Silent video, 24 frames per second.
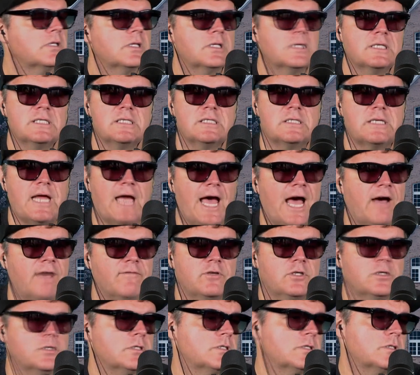The
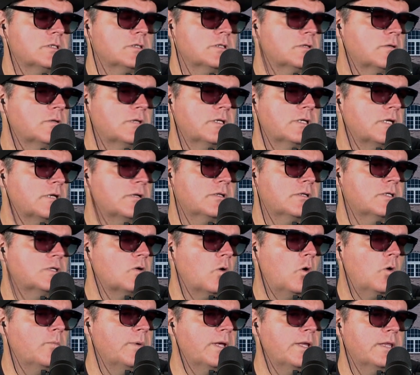staff just
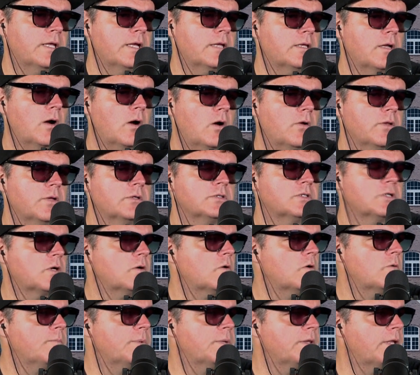told me that, oh, there's a
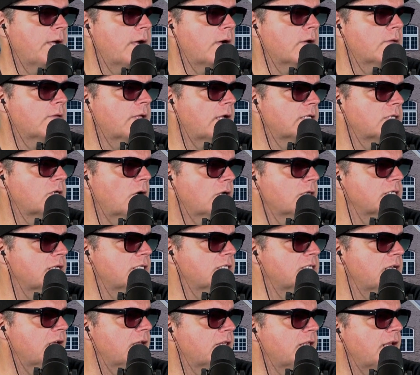group in there. That's all they
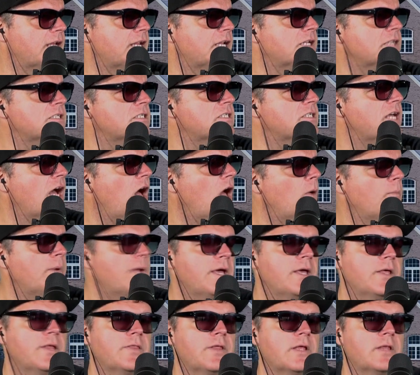said. They didn't tell
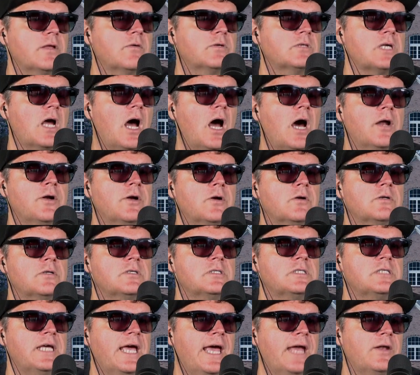me that there was
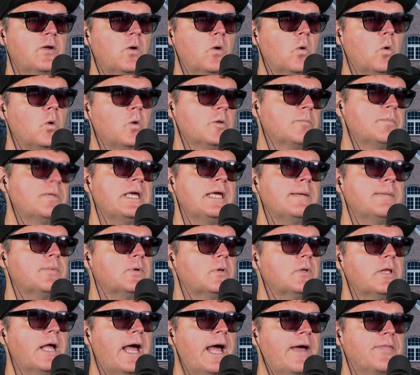110 old
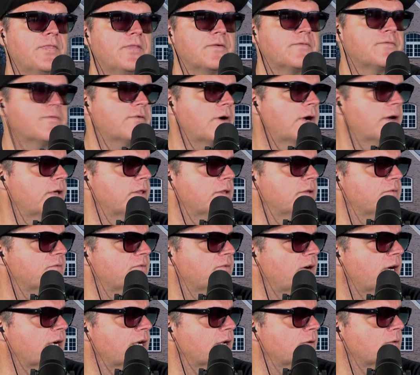people at the front of the
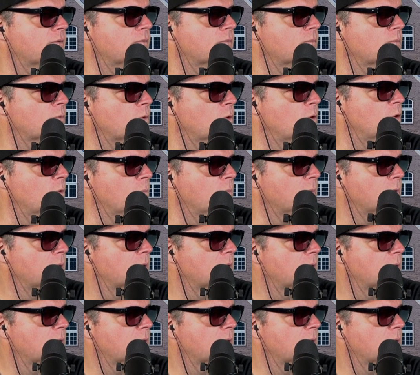fucking room.